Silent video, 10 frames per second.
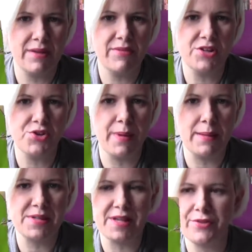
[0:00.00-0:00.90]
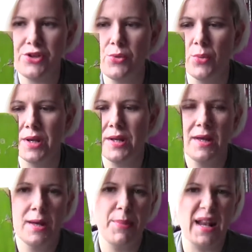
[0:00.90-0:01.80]
I really should buy myself a new one,
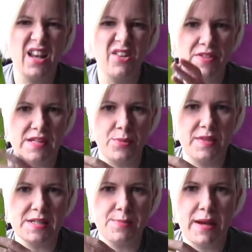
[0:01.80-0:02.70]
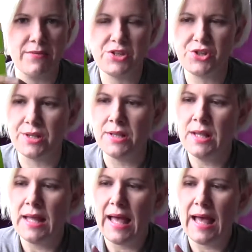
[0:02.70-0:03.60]
but I love this one. This is my original.
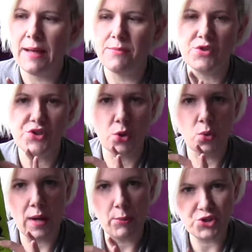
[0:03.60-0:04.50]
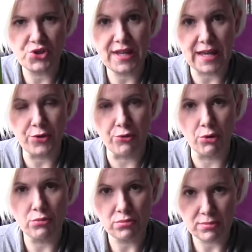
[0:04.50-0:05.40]
So I want you to get
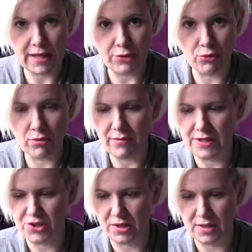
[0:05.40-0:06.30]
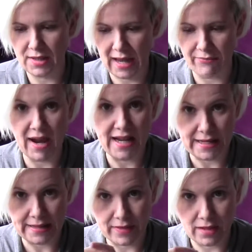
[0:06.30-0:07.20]
your original and get
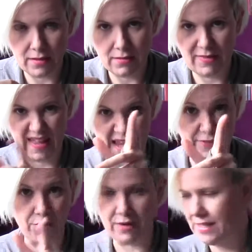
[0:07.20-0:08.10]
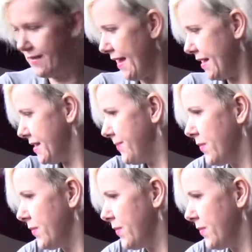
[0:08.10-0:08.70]
writing in the thing if you're into that.